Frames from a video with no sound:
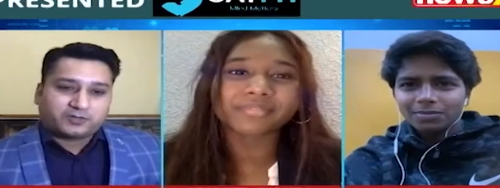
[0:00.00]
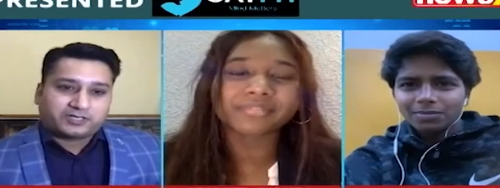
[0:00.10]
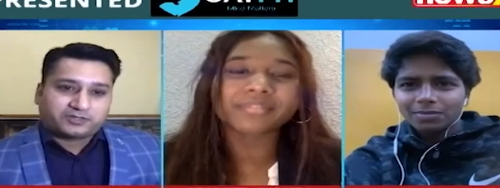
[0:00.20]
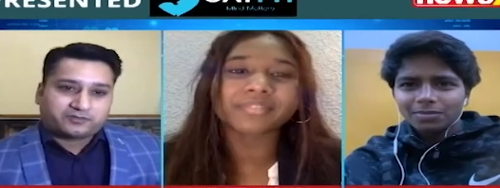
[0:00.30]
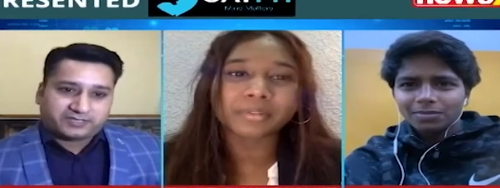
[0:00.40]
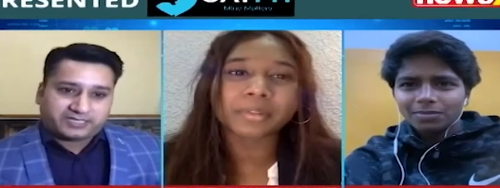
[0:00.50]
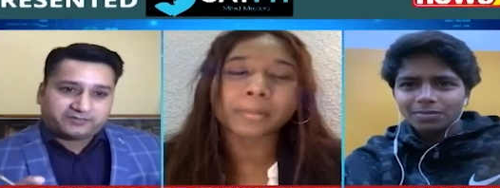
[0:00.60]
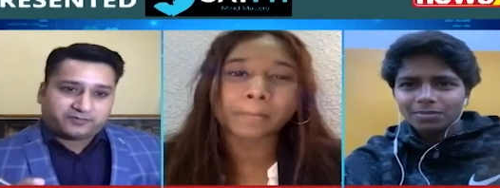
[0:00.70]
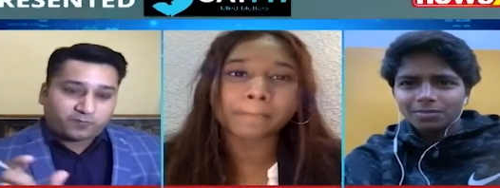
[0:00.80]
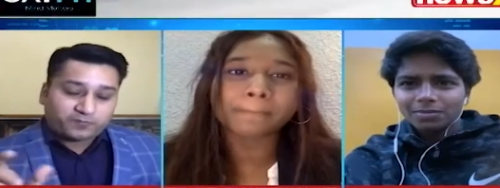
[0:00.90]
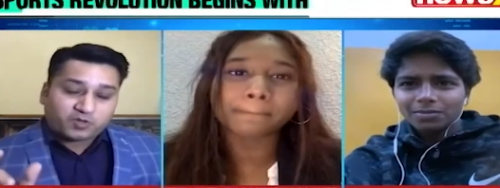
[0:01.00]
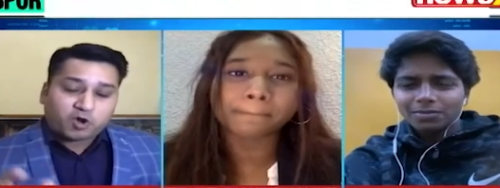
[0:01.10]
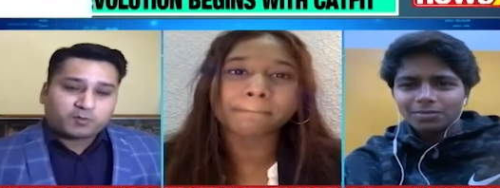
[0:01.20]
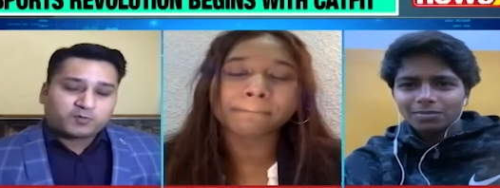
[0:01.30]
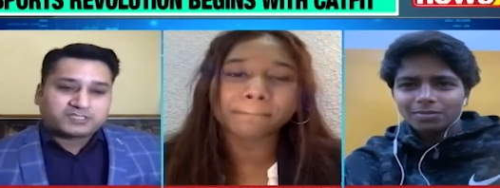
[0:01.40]
Speaker 1: now, that you've trained for
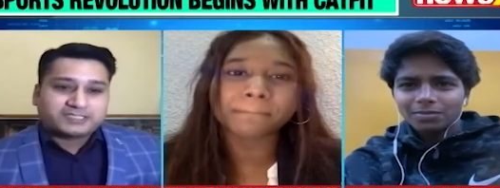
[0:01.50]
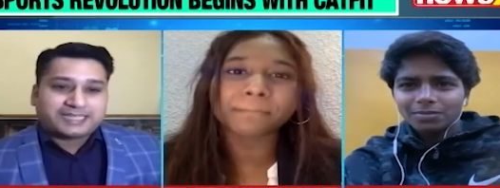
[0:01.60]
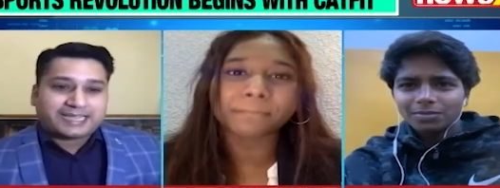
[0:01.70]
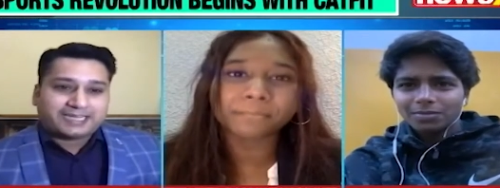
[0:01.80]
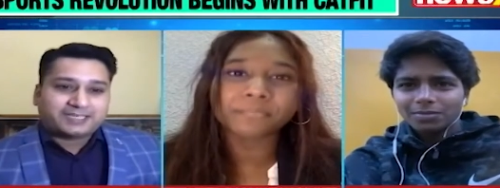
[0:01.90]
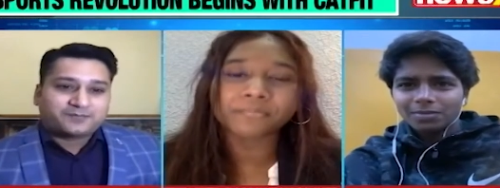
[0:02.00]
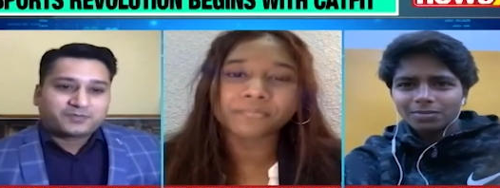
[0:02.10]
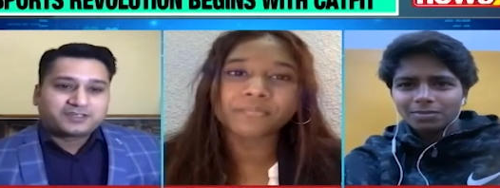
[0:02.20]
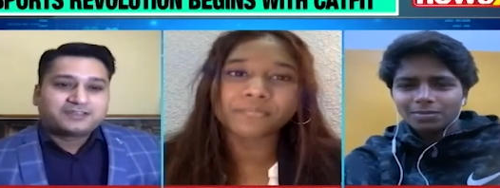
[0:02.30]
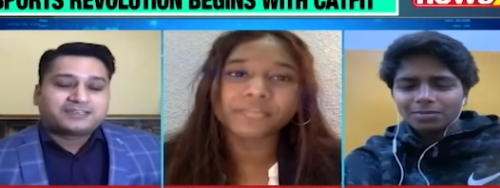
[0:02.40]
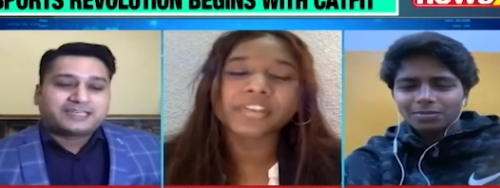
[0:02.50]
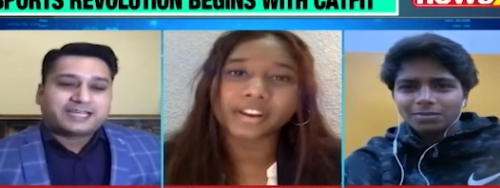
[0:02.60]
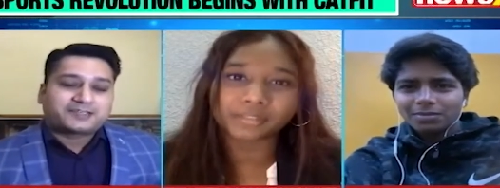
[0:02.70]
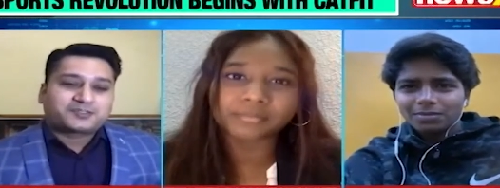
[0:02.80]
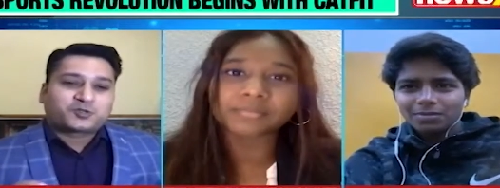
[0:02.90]
almost a decade.
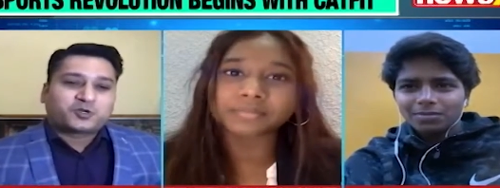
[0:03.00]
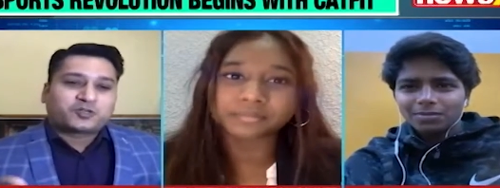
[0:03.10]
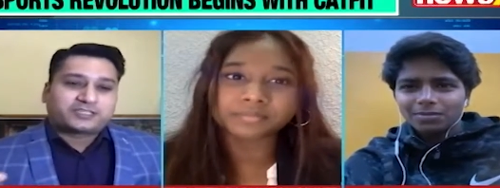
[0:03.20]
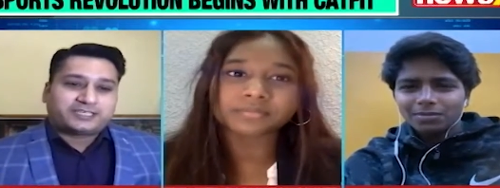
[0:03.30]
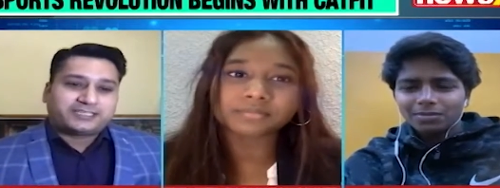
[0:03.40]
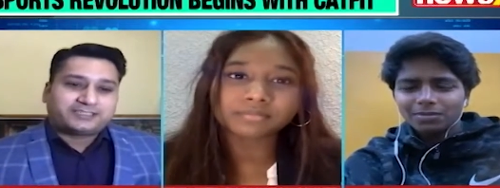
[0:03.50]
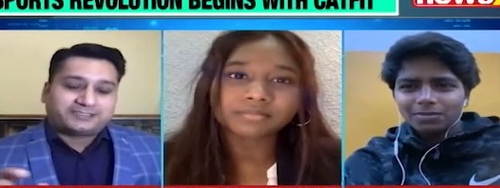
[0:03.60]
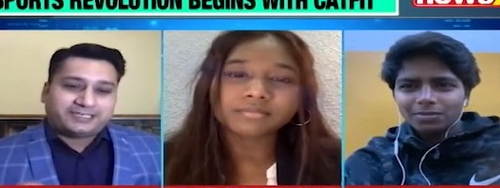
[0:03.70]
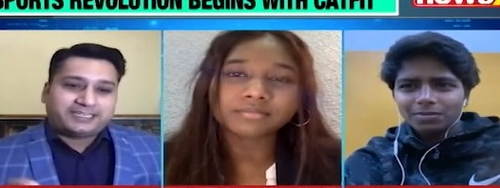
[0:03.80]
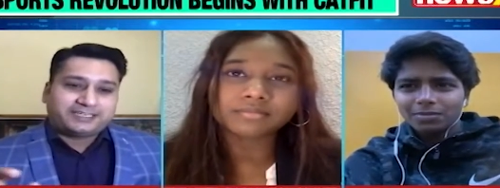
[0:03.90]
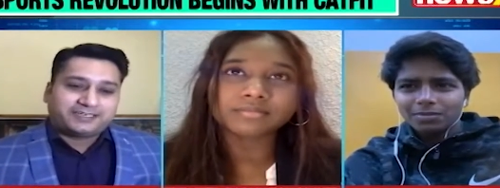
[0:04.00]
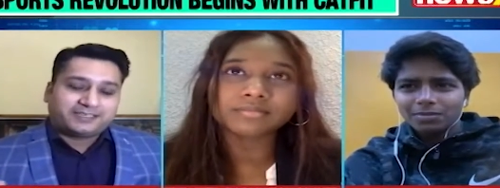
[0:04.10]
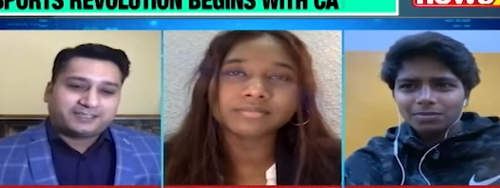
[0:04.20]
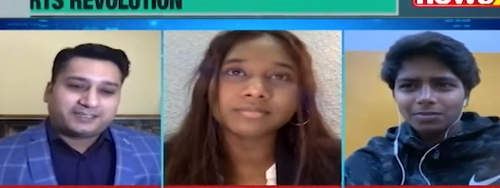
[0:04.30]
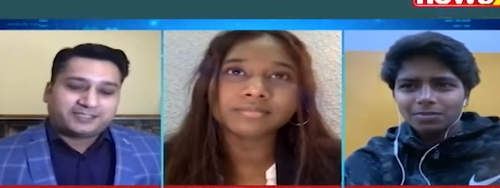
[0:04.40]
Take us through your tra-
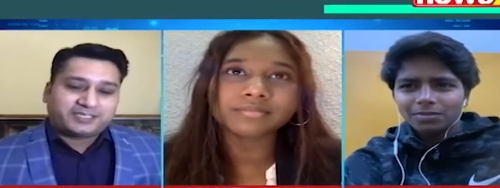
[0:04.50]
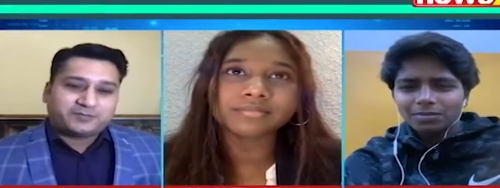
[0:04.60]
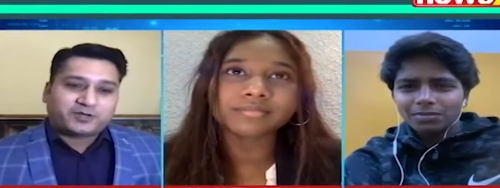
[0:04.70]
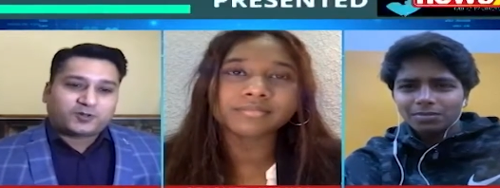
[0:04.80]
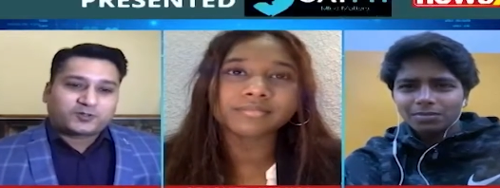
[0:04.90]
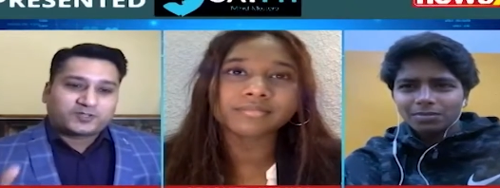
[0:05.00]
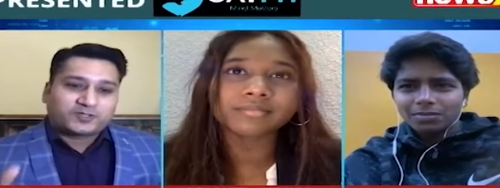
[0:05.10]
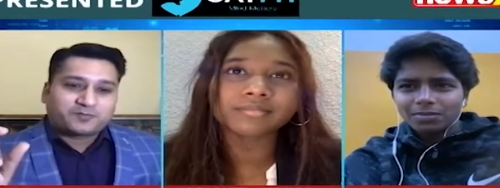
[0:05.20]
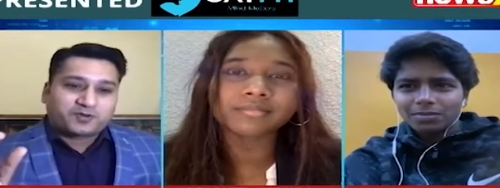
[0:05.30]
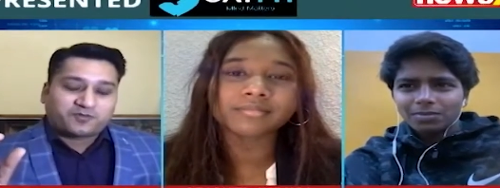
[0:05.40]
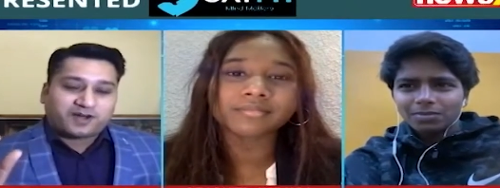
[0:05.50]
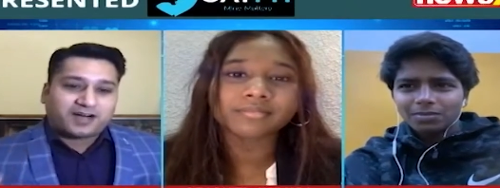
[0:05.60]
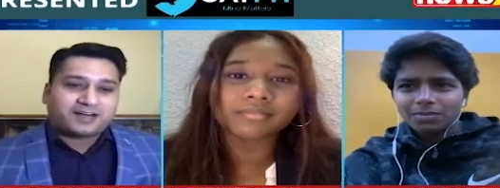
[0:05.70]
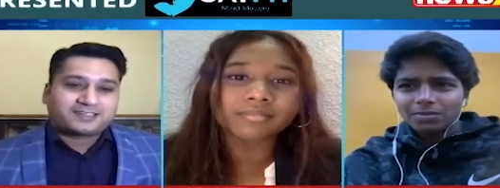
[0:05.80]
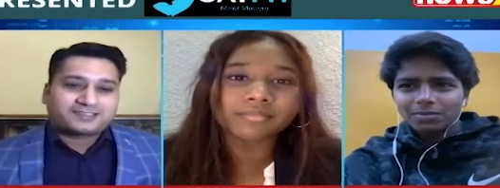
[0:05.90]
training uh, regime and also the number
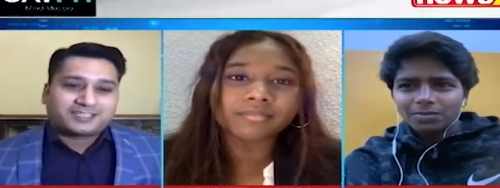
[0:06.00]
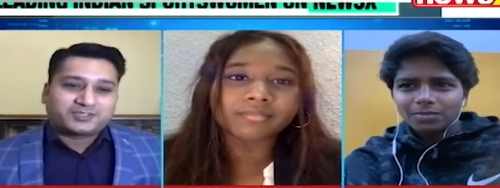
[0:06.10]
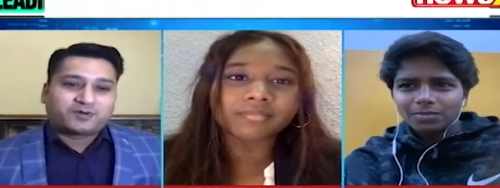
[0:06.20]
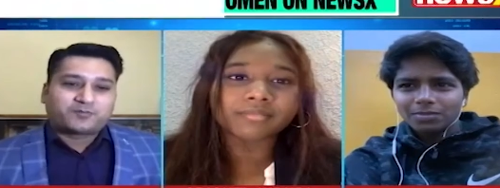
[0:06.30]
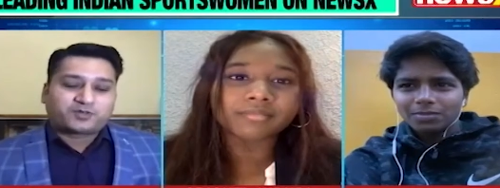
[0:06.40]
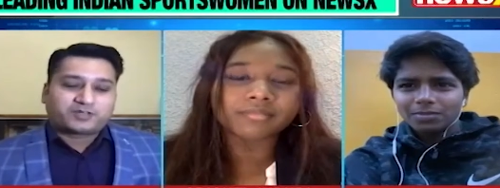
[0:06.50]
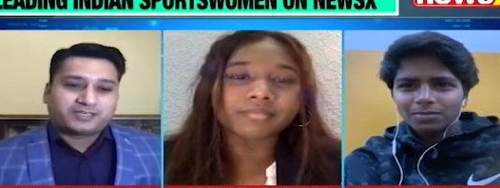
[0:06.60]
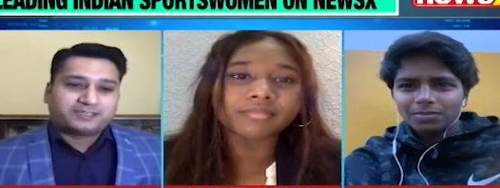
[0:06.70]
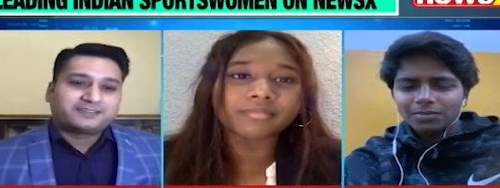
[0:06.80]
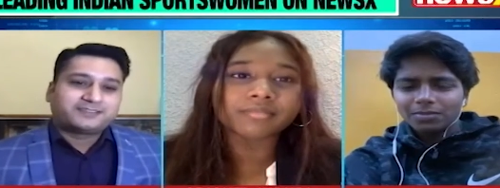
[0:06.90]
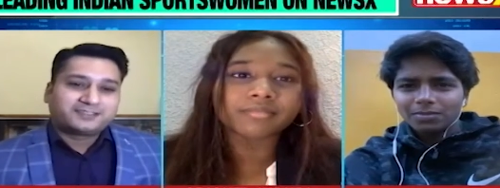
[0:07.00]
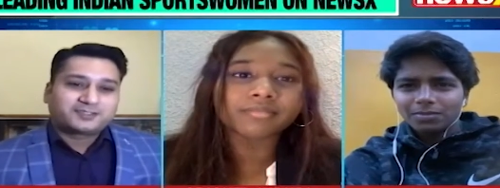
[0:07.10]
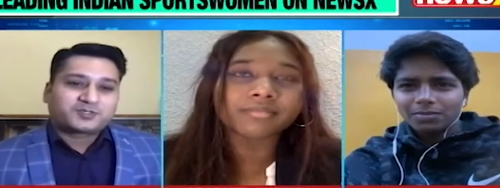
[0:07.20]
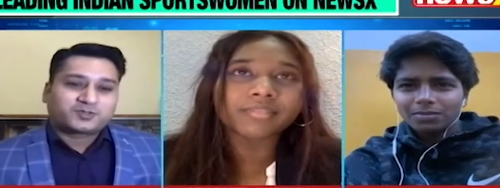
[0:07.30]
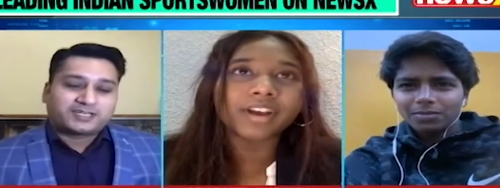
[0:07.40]
of hours that you were putting in,
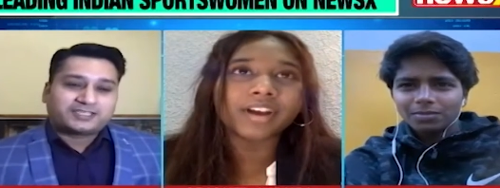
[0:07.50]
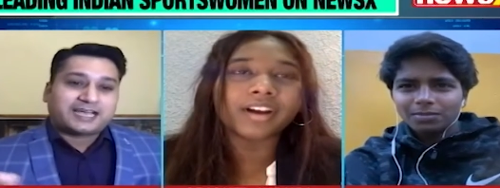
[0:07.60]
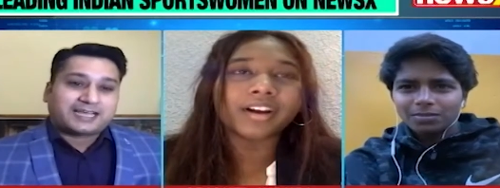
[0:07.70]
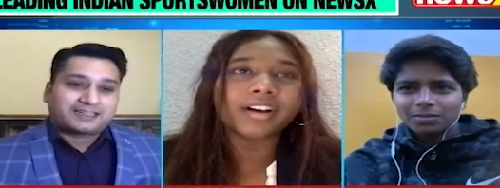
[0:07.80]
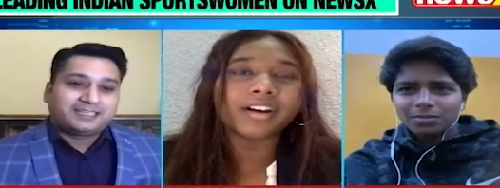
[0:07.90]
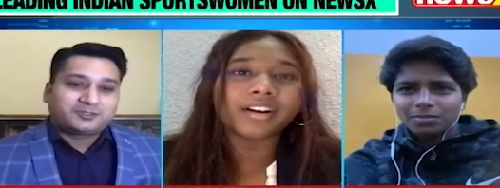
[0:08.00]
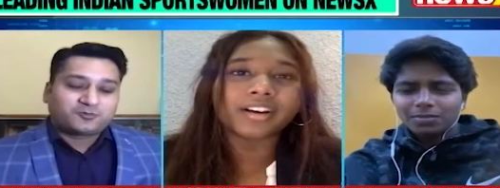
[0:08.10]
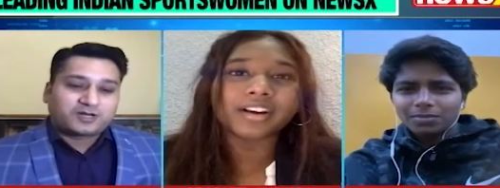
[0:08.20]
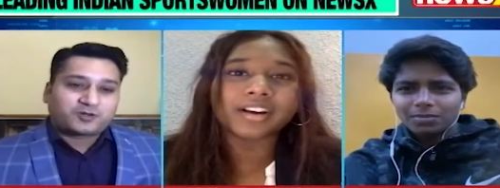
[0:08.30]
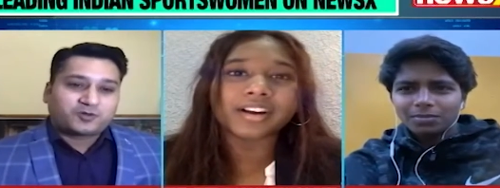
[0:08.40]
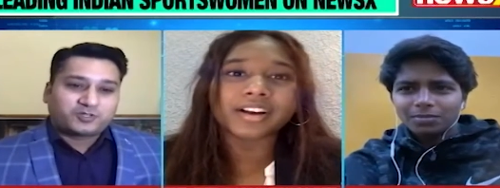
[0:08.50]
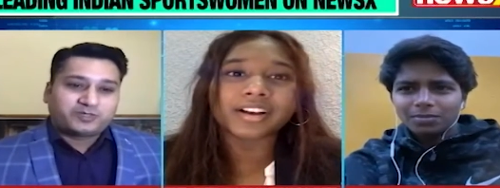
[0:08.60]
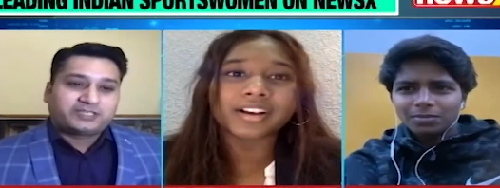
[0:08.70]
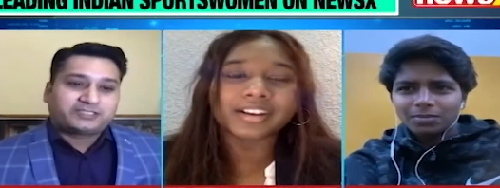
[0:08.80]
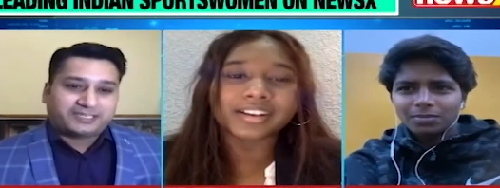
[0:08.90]
so that the athletes who are going to be